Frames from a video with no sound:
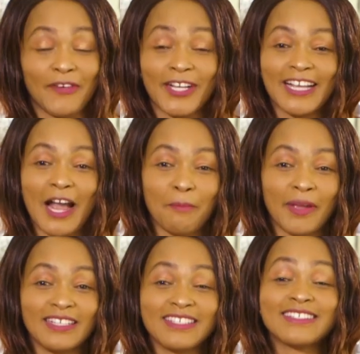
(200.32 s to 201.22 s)
red
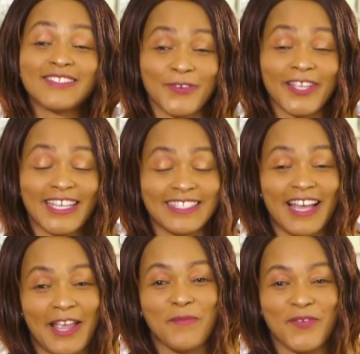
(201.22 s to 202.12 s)
carpet, so yes,
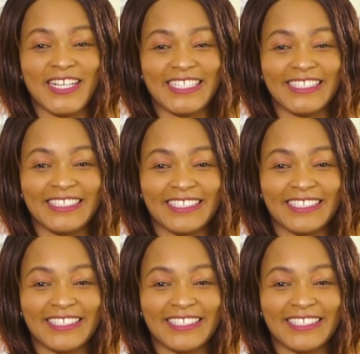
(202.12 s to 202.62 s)
I am ready.